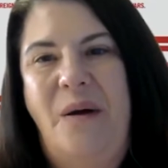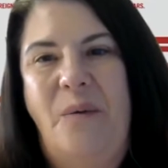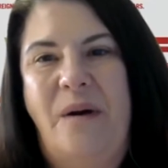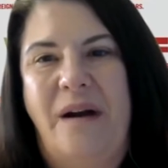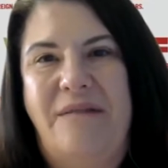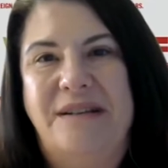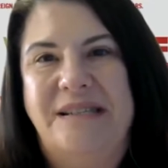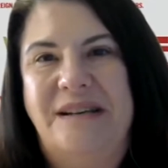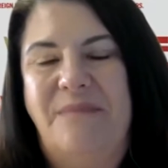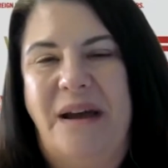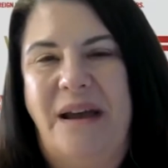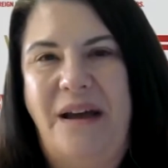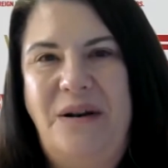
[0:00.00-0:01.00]
where I received
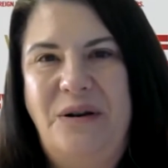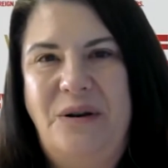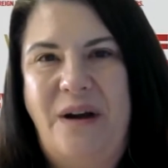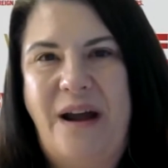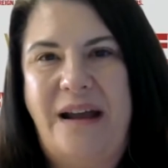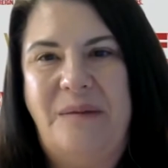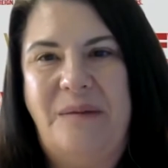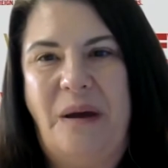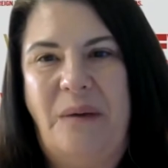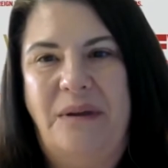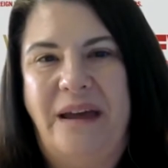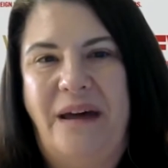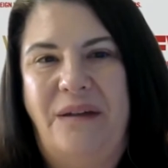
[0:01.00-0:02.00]
my undergrad in
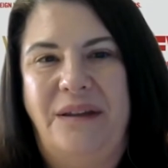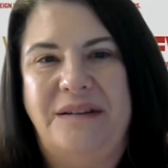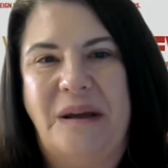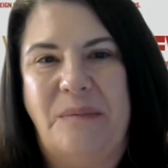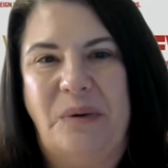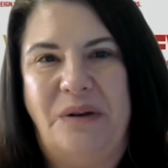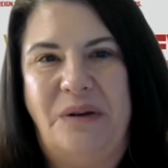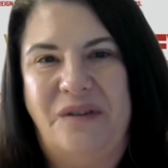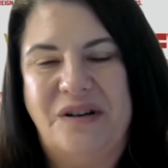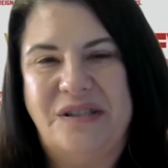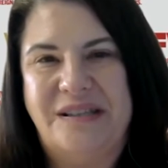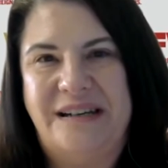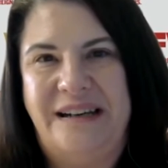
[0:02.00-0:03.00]
public health at Temple
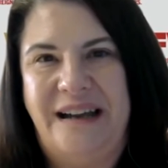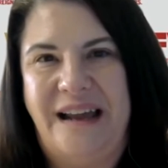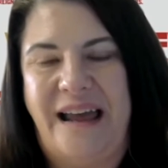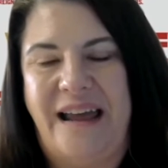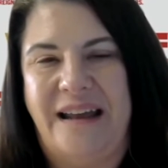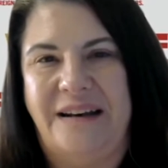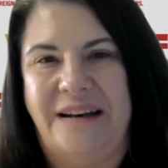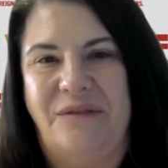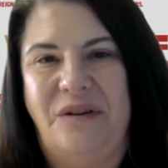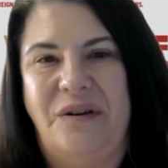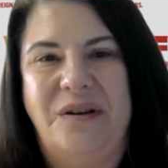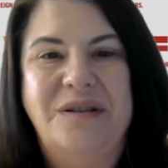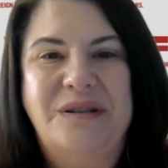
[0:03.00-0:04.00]
University, and a
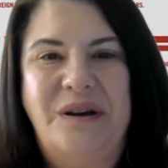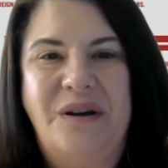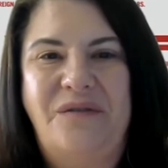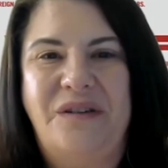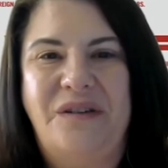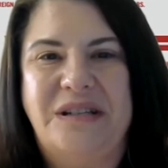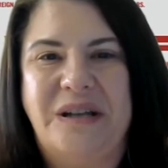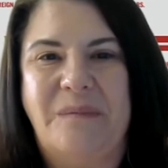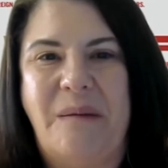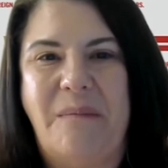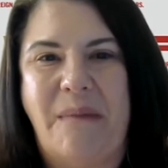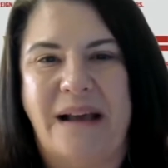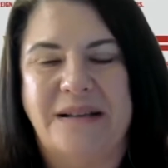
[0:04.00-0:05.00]
few years ago finished up my
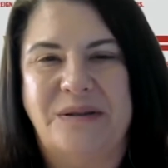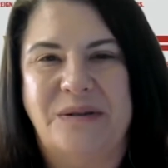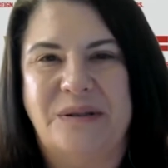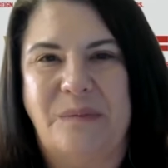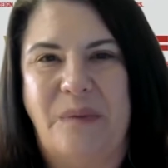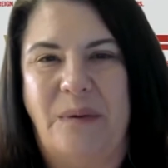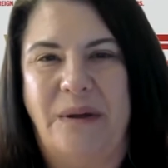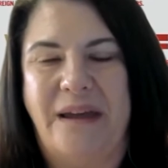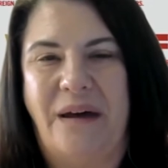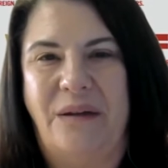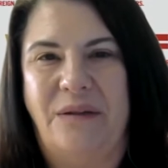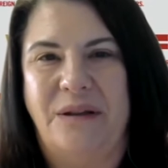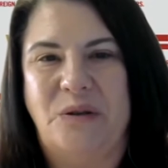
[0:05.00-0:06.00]
master's in public
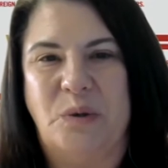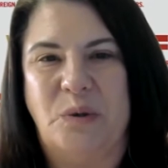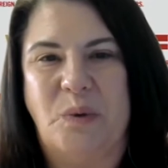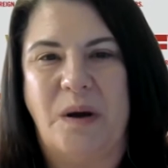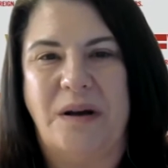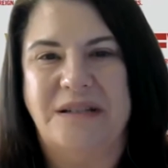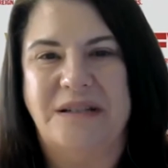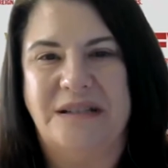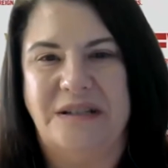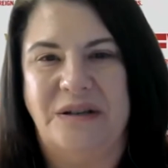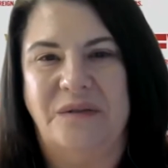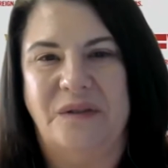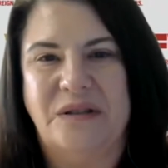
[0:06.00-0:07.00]
health at George
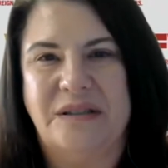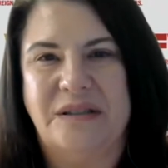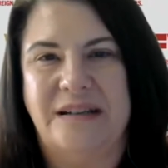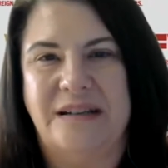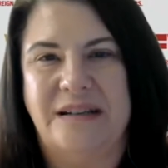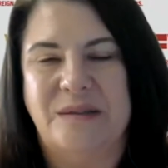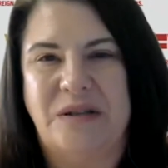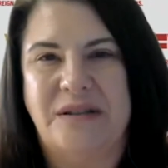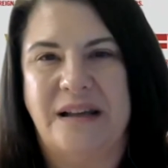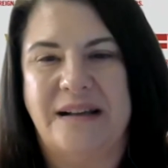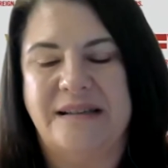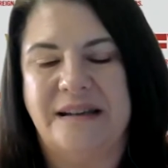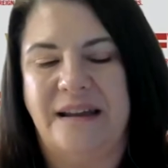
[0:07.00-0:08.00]
Washington University,
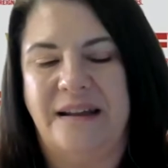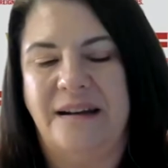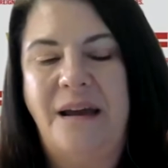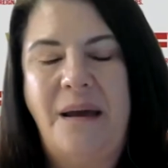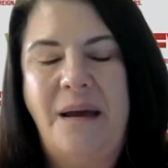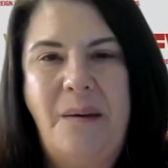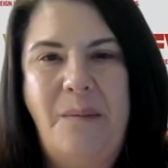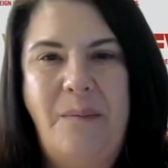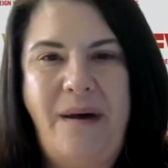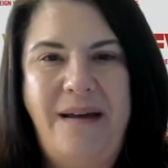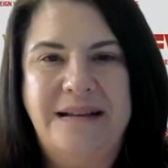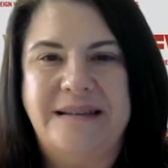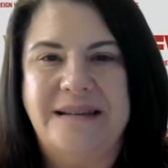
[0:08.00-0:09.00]
specializing in
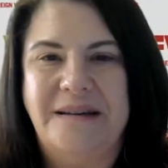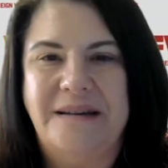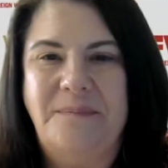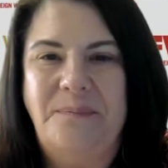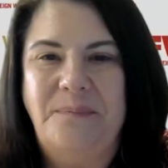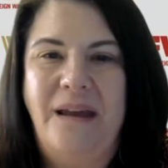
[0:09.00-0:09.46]
policy.